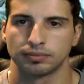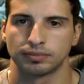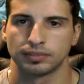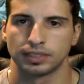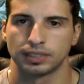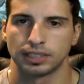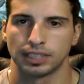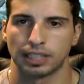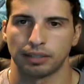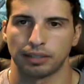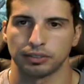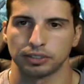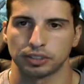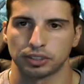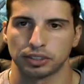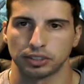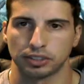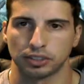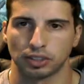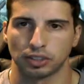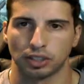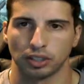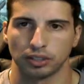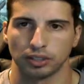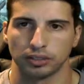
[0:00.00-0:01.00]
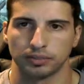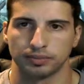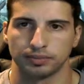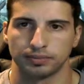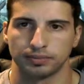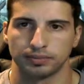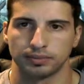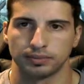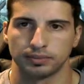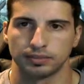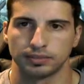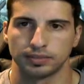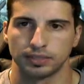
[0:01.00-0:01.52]
That was a good call.
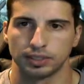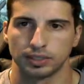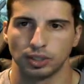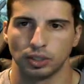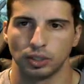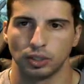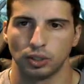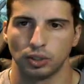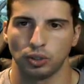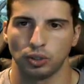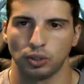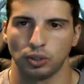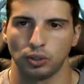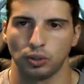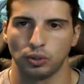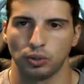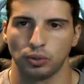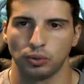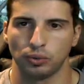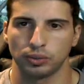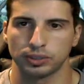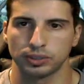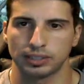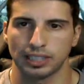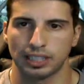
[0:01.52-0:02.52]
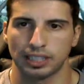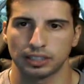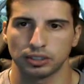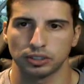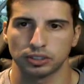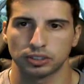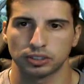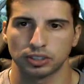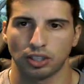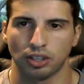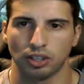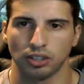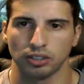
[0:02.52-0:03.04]
Oh, was that a
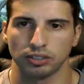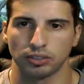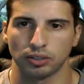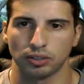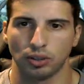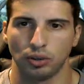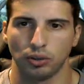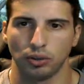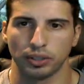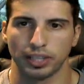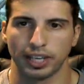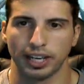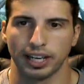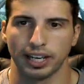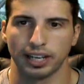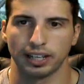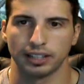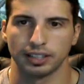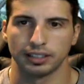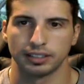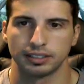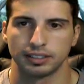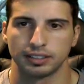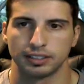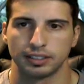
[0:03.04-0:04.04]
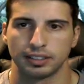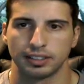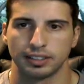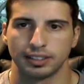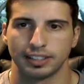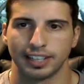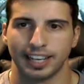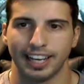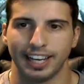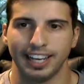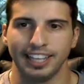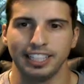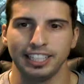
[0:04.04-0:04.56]
good call? Oh yeah.
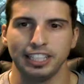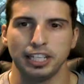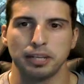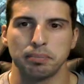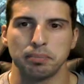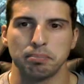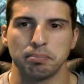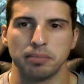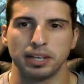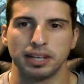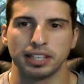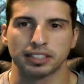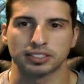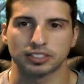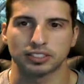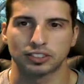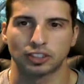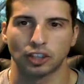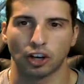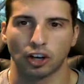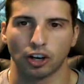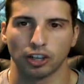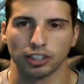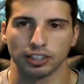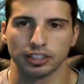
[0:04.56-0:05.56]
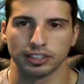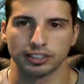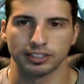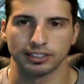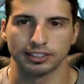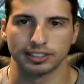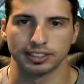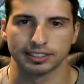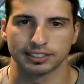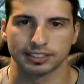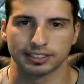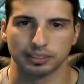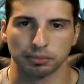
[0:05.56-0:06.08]
And you missed Garland.
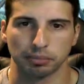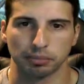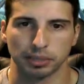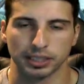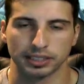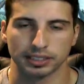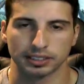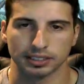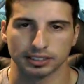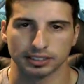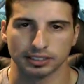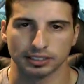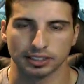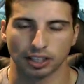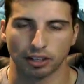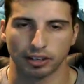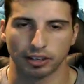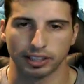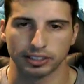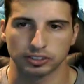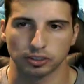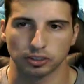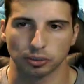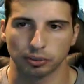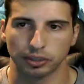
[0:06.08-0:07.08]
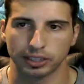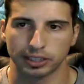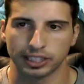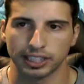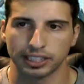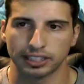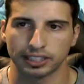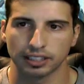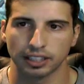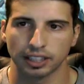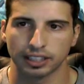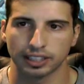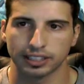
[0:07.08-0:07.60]
This is amazing. Alright, so we're
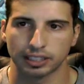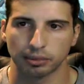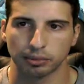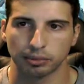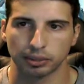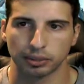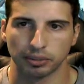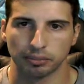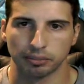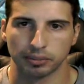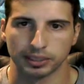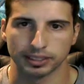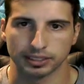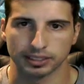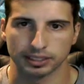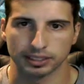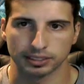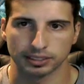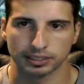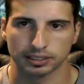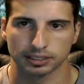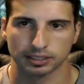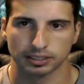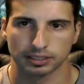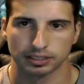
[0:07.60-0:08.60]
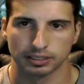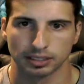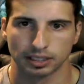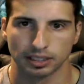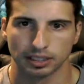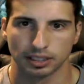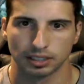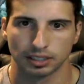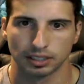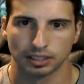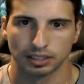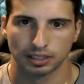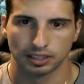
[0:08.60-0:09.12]
getting lucky with the misses.
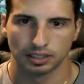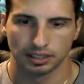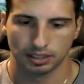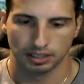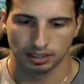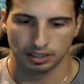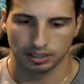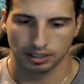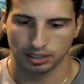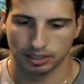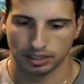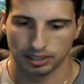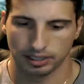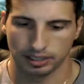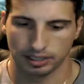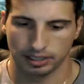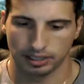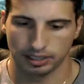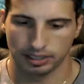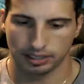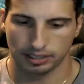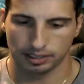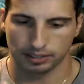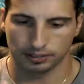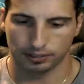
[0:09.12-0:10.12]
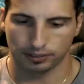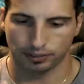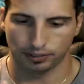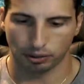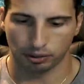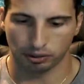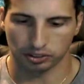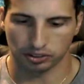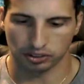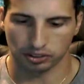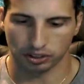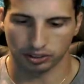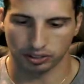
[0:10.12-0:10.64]
Uh, let's
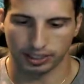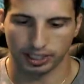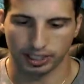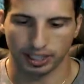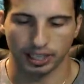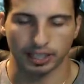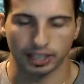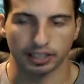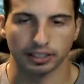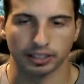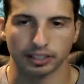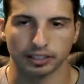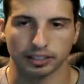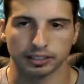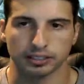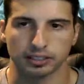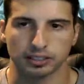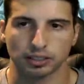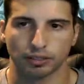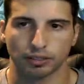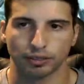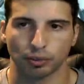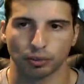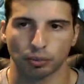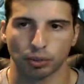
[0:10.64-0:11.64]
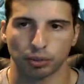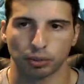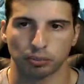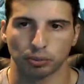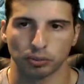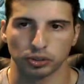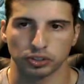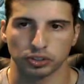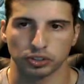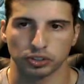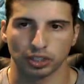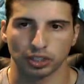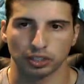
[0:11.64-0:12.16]
focus on A here. Let's go for one
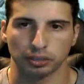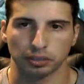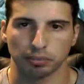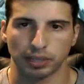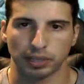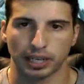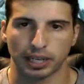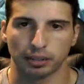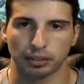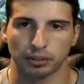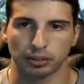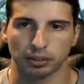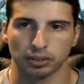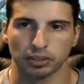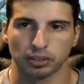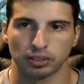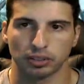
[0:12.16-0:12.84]
more Solid Barrel.